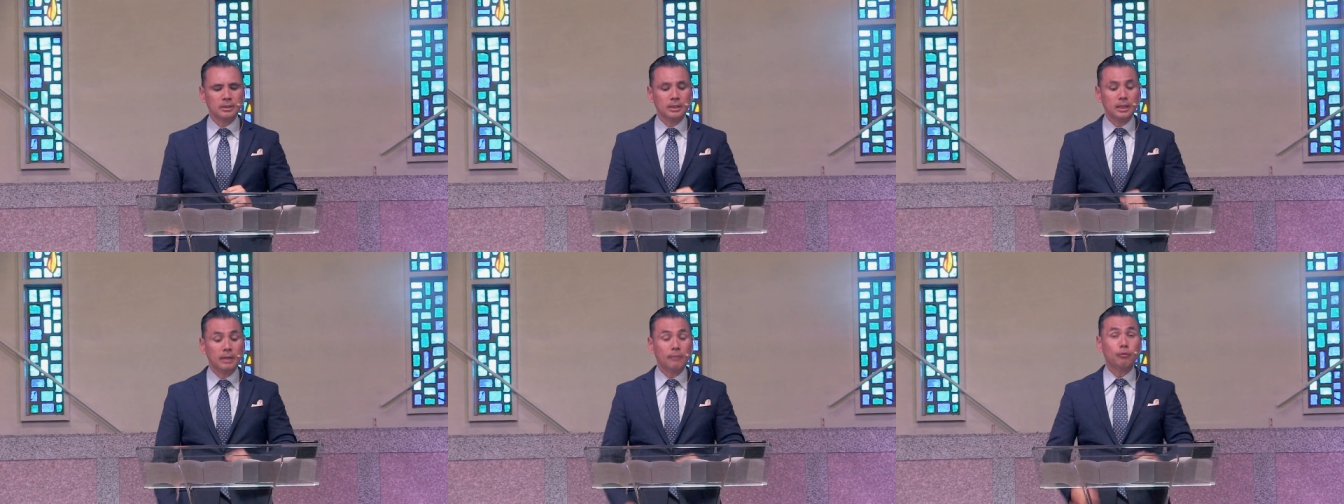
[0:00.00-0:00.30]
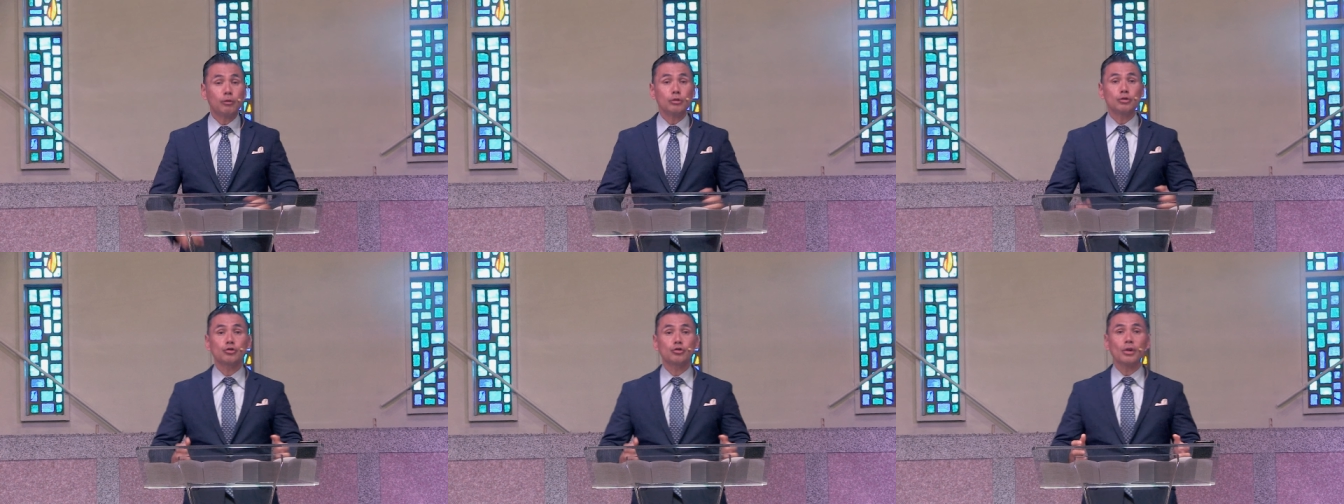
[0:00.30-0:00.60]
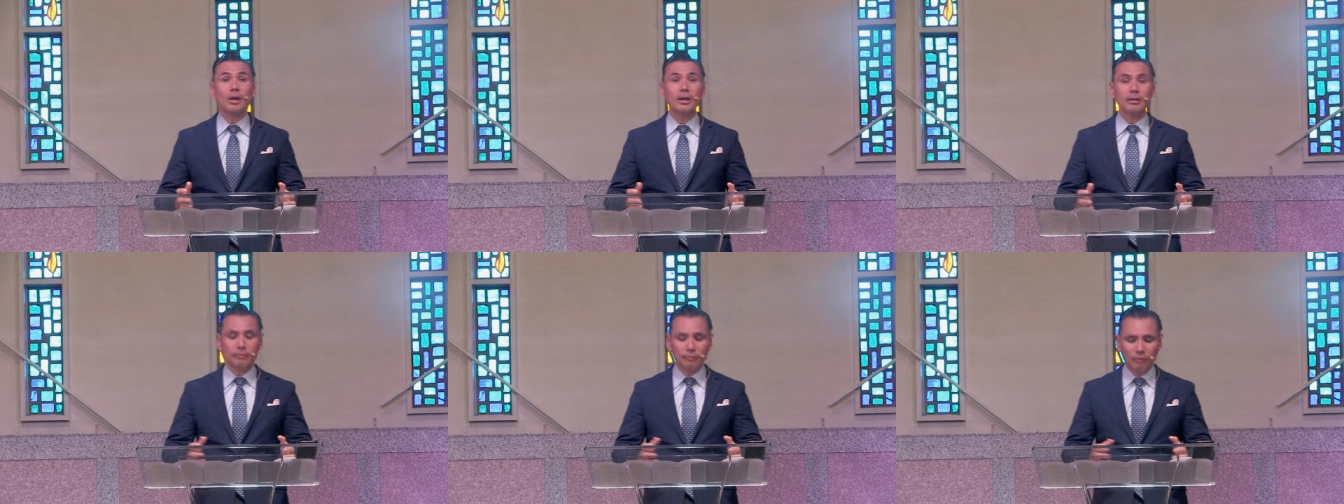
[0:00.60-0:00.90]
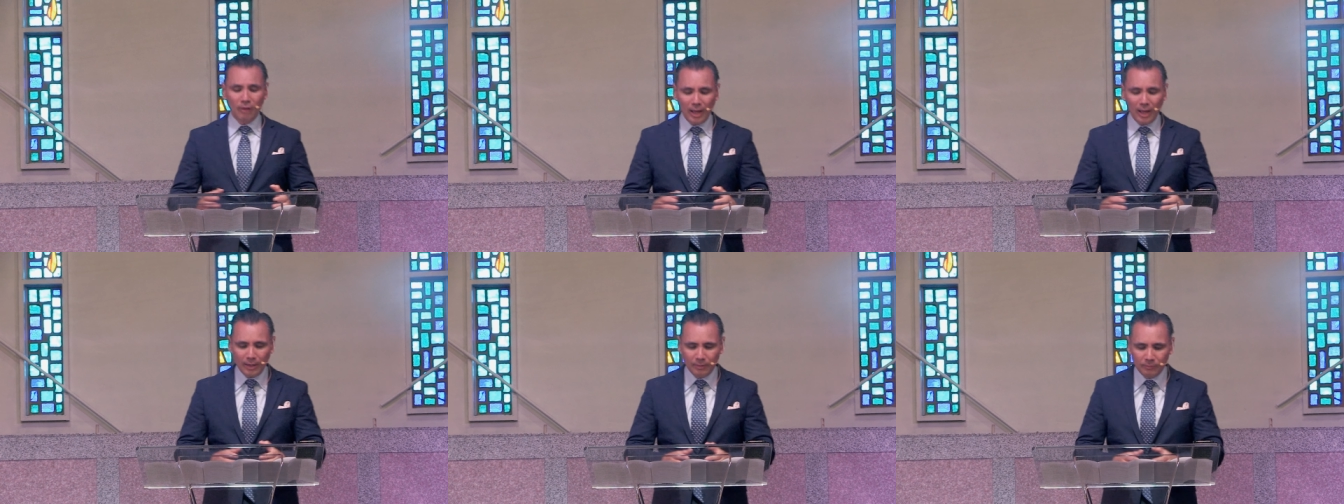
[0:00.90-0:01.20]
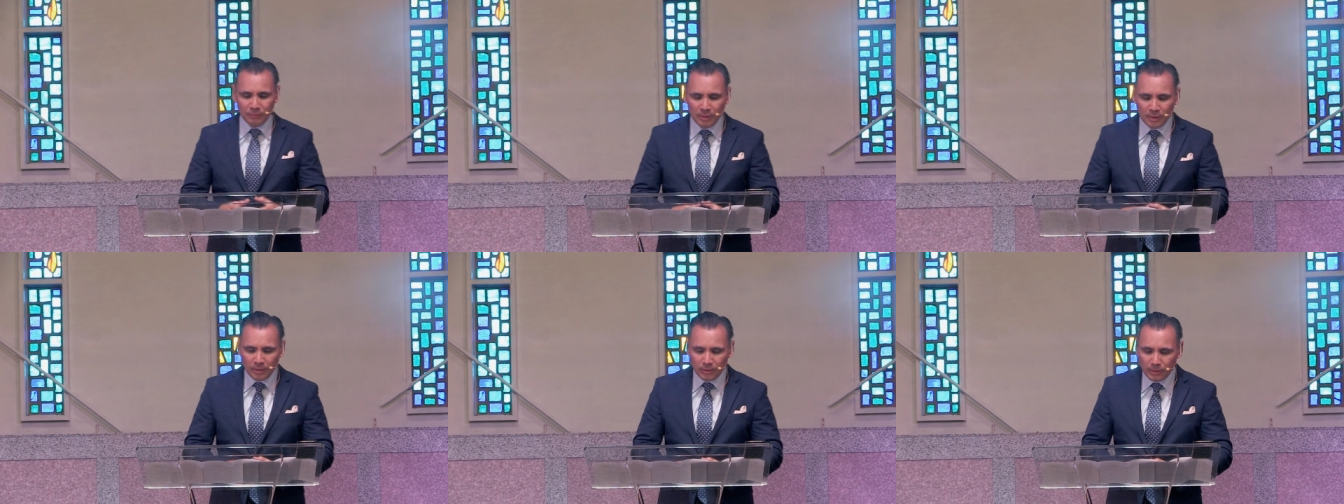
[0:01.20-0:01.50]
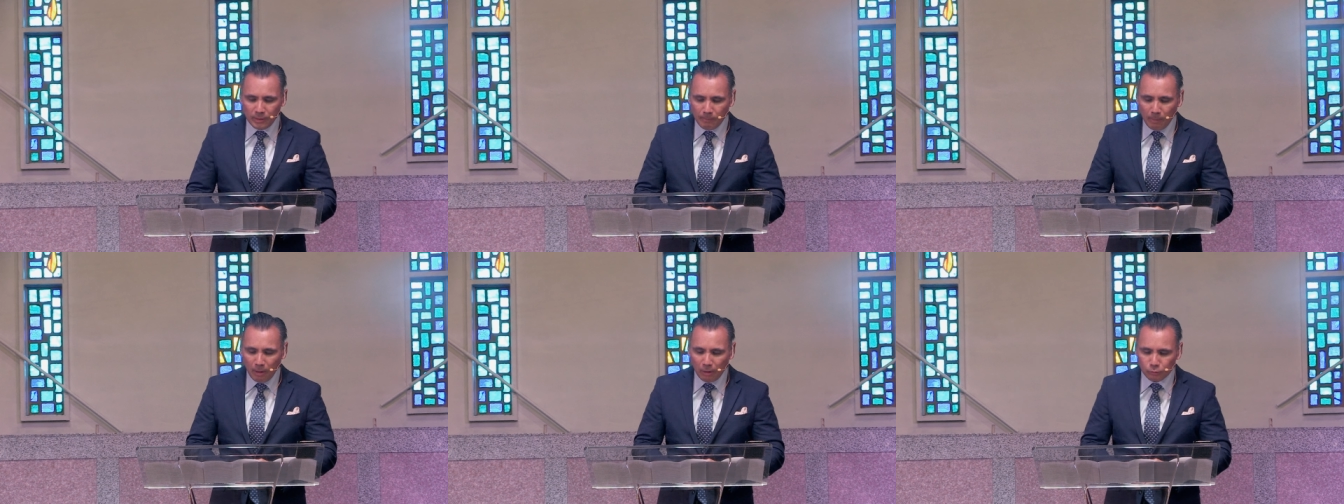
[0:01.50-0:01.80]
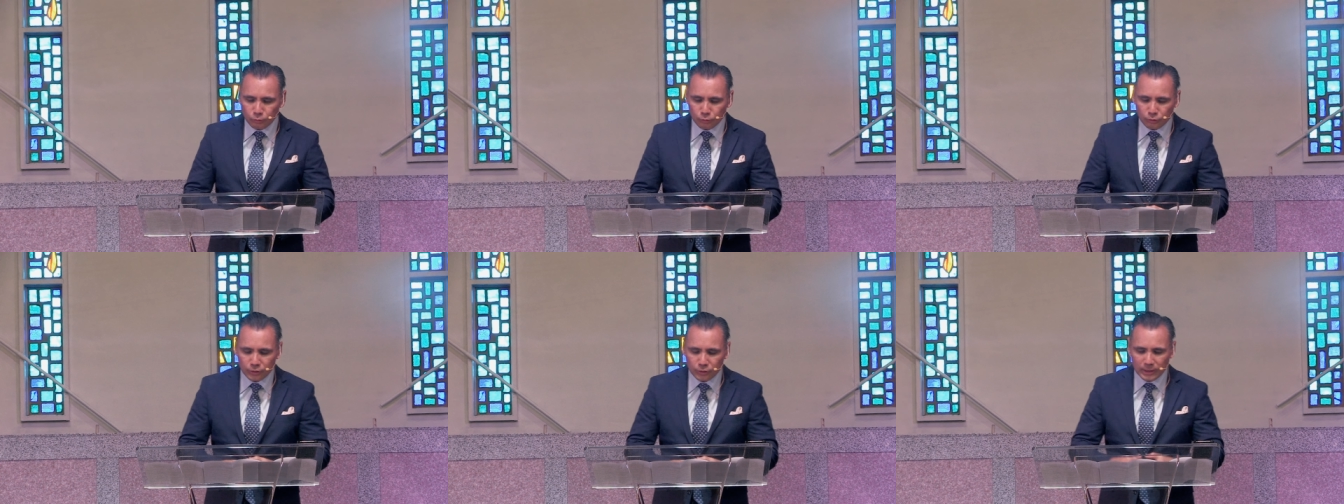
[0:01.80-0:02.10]
In 1 John 5, the
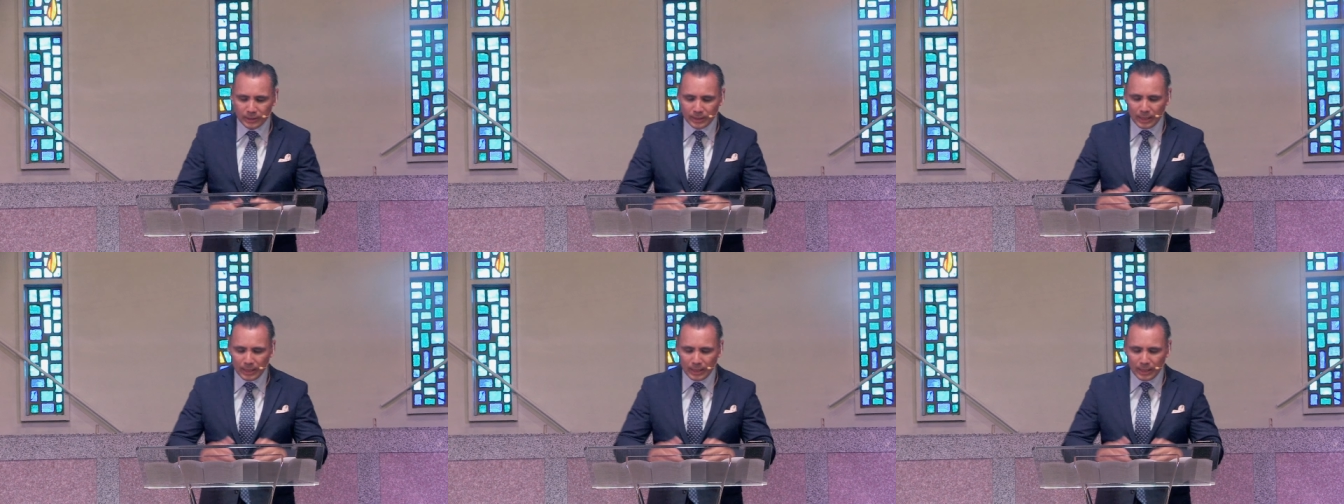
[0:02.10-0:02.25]
apostle says,